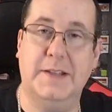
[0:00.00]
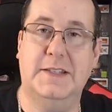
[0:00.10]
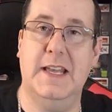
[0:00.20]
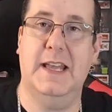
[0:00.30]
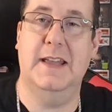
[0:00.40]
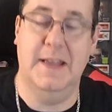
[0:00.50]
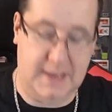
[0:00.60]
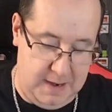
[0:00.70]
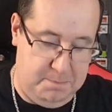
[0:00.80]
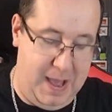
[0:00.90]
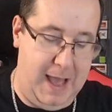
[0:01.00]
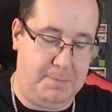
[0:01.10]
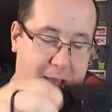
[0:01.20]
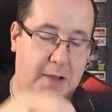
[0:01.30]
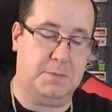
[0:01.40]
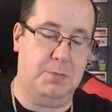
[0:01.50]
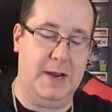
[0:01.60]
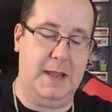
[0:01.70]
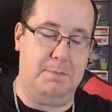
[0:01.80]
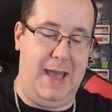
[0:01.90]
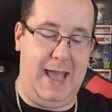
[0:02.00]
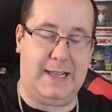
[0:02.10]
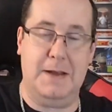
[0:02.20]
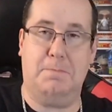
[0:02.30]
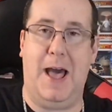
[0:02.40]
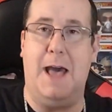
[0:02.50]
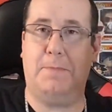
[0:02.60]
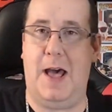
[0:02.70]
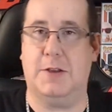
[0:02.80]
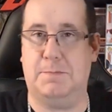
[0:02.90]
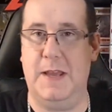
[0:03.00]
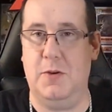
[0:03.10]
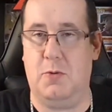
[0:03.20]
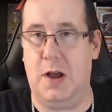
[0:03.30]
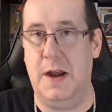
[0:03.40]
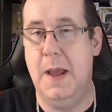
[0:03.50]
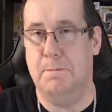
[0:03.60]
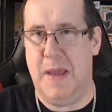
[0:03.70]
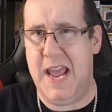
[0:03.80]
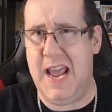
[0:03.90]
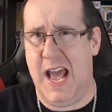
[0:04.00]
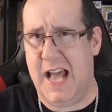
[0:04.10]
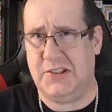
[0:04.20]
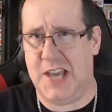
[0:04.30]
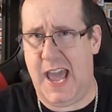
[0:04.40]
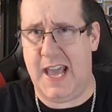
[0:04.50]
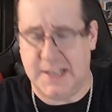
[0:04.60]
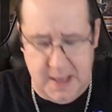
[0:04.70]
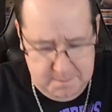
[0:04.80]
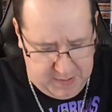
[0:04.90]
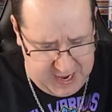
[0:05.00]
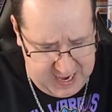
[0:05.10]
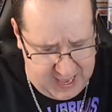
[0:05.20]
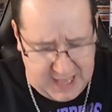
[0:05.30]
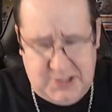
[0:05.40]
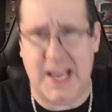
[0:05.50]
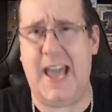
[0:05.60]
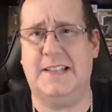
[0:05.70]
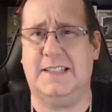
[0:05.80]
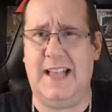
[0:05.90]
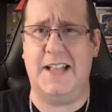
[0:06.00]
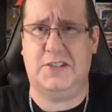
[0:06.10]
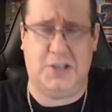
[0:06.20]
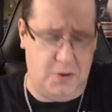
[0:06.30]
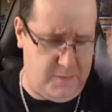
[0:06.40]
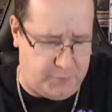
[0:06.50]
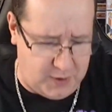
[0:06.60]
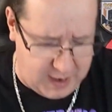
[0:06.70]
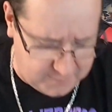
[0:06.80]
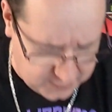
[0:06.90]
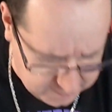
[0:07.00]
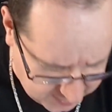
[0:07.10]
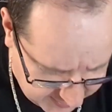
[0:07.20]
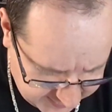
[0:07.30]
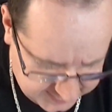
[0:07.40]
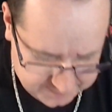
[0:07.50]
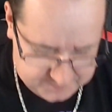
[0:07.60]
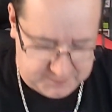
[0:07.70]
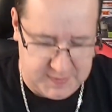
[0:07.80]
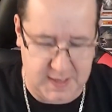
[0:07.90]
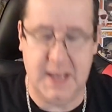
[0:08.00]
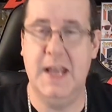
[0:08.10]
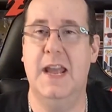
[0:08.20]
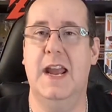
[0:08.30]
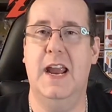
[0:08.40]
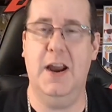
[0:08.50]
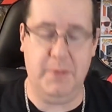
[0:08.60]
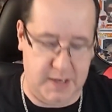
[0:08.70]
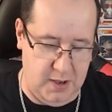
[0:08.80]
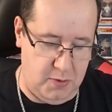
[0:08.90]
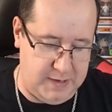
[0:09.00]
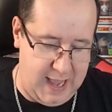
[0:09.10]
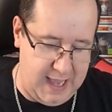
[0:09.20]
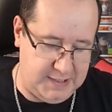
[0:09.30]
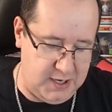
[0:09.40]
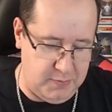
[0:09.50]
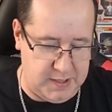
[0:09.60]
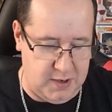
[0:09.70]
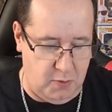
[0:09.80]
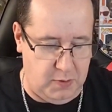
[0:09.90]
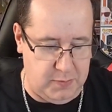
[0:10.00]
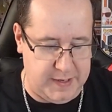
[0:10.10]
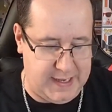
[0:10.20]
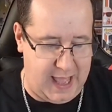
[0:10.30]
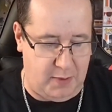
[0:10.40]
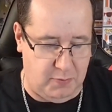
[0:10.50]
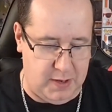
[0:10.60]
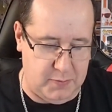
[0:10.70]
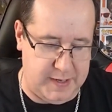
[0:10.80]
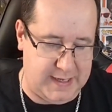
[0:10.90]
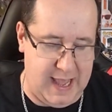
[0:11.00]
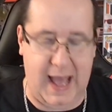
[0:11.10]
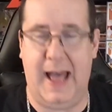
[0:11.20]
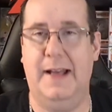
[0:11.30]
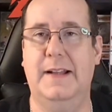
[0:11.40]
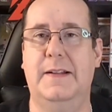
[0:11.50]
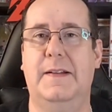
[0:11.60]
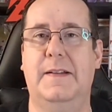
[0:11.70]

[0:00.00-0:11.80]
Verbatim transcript: Let's see. Can Pop House bring it back? Can Pop House be the one? Be a chase. Be a chase. Let's do it for everybody. Here we go, guys. Here we go. What do we got? What do we got?